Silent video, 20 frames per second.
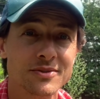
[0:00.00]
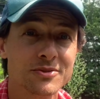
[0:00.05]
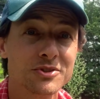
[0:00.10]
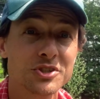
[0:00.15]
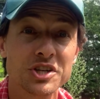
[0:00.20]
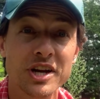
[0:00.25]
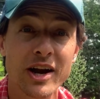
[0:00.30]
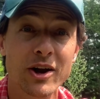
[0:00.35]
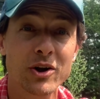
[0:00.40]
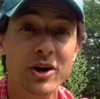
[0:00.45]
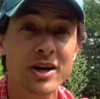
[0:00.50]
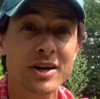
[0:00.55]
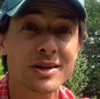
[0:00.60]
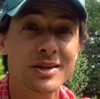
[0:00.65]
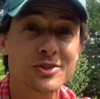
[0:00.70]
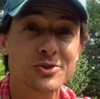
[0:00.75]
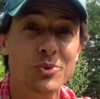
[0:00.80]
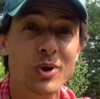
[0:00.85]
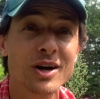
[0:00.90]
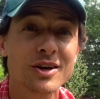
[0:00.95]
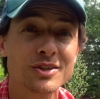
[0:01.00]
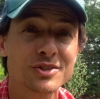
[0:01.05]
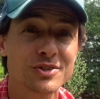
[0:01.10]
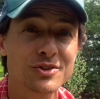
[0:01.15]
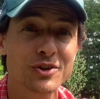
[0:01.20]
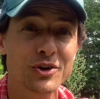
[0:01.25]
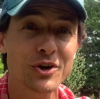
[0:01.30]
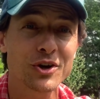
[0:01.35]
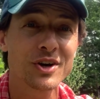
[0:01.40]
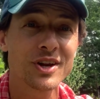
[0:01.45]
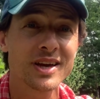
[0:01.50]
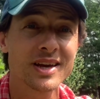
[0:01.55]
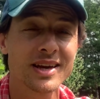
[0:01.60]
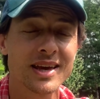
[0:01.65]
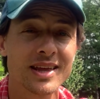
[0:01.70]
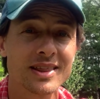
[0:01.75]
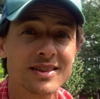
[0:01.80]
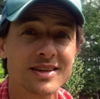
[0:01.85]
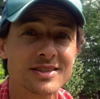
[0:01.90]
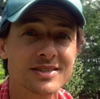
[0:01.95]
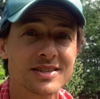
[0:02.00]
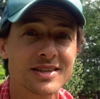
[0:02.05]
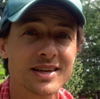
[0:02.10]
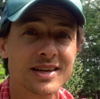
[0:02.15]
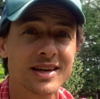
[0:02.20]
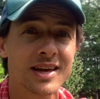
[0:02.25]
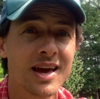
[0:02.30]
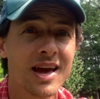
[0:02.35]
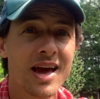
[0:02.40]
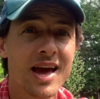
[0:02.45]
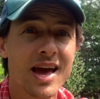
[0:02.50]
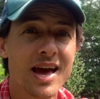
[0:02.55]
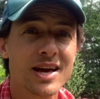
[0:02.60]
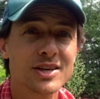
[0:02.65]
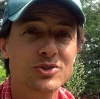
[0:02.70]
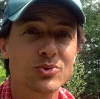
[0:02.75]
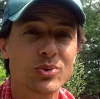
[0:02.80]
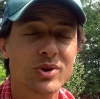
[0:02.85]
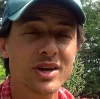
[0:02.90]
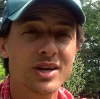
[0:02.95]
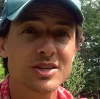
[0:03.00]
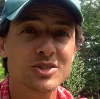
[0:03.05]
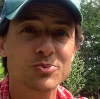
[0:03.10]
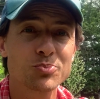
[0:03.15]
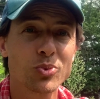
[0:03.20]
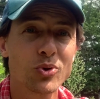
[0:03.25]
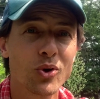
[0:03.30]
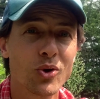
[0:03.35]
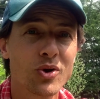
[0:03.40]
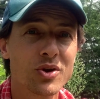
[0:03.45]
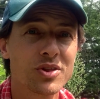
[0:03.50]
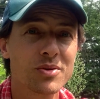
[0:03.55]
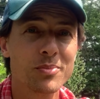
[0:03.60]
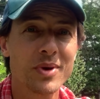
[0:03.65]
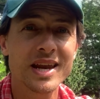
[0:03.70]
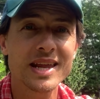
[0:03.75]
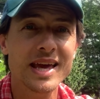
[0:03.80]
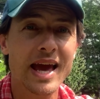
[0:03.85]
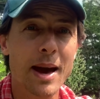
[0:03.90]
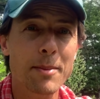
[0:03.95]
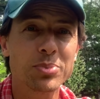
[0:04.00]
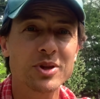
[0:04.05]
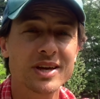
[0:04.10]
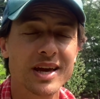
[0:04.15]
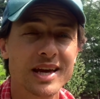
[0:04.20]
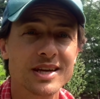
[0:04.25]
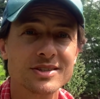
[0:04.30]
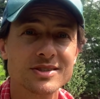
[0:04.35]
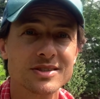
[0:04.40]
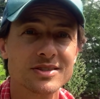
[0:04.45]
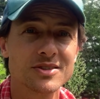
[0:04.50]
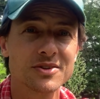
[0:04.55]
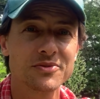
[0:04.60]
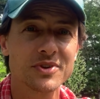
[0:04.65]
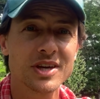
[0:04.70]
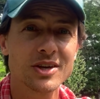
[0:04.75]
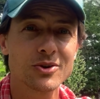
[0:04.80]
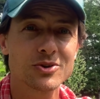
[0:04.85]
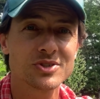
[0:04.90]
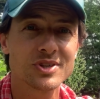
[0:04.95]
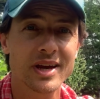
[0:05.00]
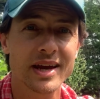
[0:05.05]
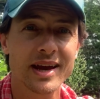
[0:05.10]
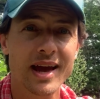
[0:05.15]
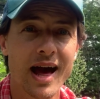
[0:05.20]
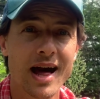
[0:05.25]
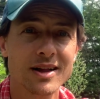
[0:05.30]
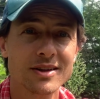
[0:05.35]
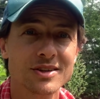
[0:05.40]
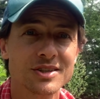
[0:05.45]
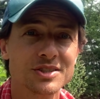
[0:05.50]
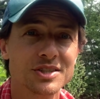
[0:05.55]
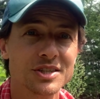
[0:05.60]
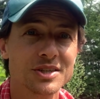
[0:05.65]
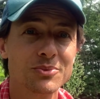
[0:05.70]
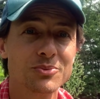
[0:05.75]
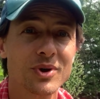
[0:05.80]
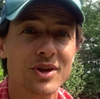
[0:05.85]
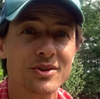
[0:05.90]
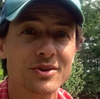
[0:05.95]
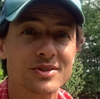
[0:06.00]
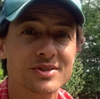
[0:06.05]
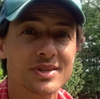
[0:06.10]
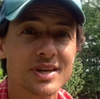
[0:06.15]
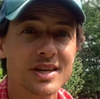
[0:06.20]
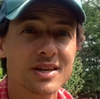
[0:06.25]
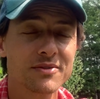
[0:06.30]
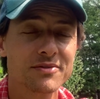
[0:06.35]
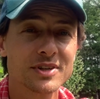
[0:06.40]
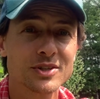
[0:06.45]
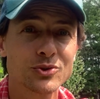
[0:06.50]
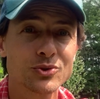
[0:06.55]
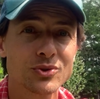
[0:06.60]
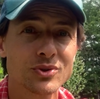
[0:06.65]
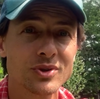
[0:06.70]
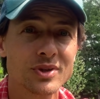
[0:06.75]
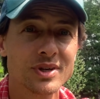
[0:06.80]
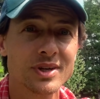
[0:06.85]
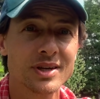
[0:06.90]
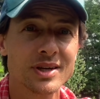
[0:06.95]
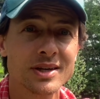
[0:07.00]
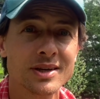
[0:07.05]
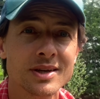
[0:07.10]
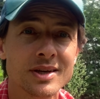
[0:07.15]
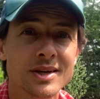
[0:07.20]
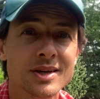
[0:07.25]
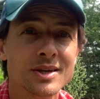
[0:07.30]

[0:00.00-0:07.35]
sharing as well as learning and listening as we explore the many applications of eco-psychology, whether it's individually,